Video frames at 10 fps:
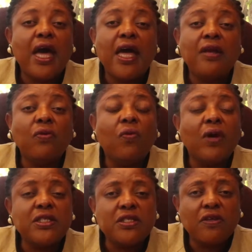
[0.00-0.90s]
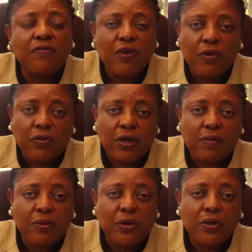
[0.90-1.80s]
and what's the phone
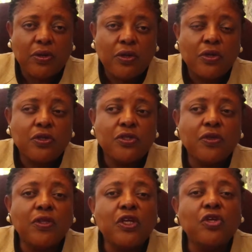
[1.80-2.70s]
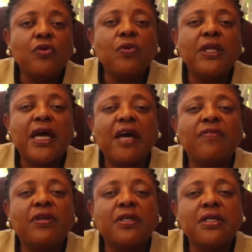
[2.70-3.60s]
number, so that you will
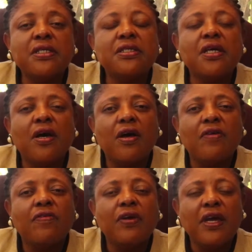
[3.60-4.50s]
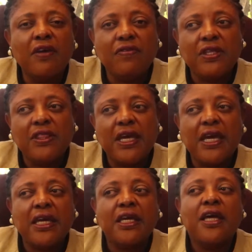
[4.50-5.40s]
have a list of
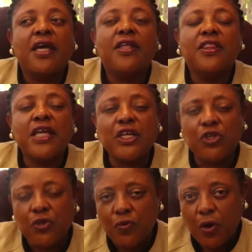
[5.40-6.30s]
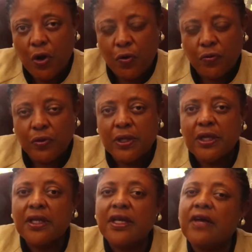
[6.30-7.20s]
everything that you owe.
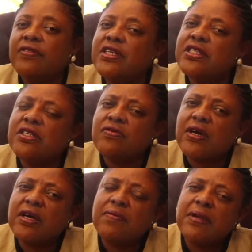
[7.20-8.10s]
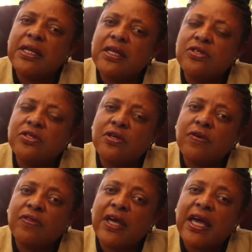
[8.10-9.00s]
Now this is recommended
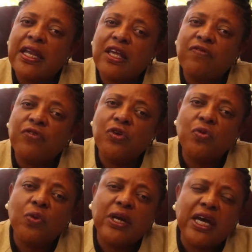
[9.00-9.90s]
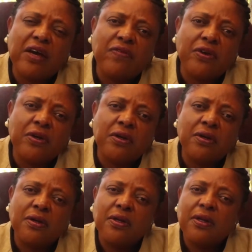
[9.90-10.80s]
so that if you were
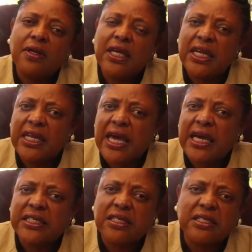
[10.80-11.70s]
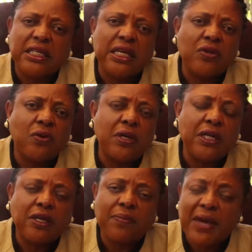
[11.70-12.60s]
ever in an accident or
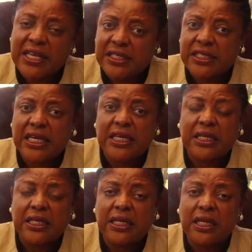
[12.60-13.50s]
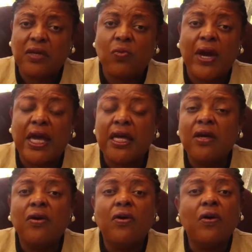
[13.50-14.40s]
incapacitated in any way,
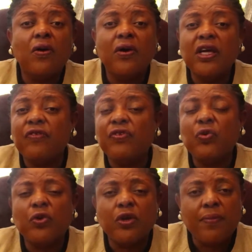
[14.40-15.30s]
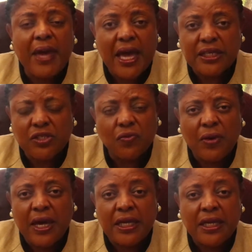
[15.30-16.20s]
or if you were to pass
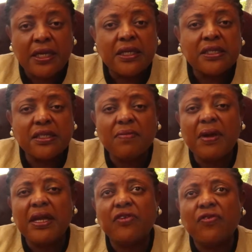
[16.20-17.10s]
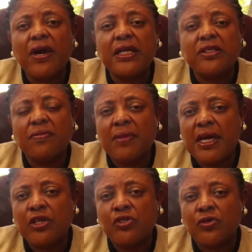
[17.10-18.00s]
away, somebody trying to
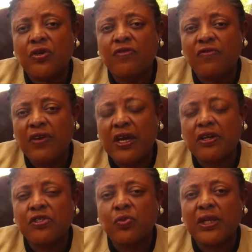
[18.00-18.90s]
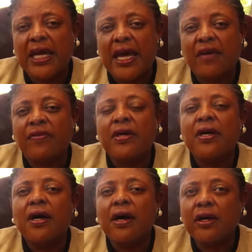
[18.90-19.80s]
manage your affairs will have
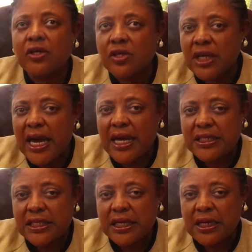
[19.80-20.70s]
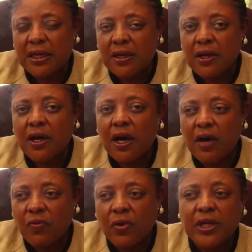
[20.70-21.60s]
a good idea
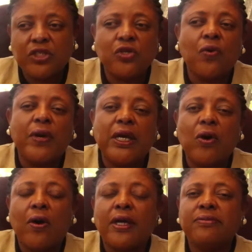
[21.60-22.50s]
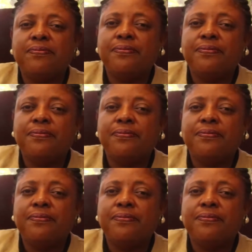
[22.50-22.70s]
of what is going on.